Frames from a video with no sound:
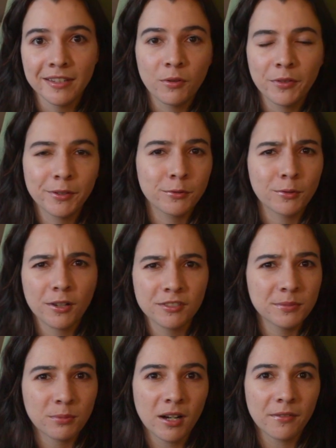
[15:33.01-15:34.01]
with a
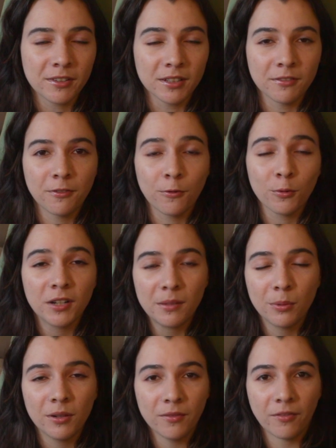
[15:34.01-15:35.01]
gross profit of forty
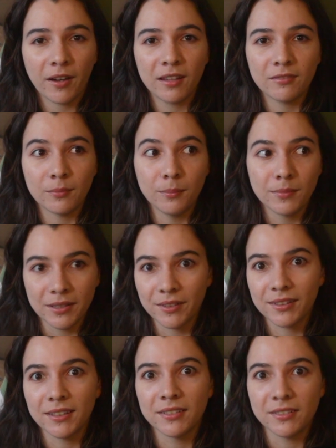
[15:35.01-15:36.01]
point five
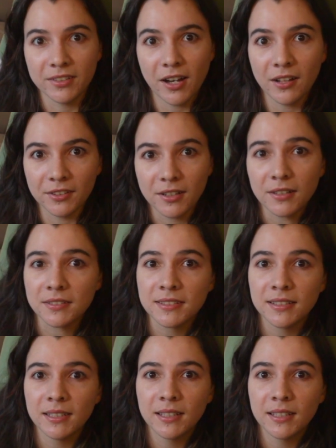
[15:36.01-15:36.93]
million dollars.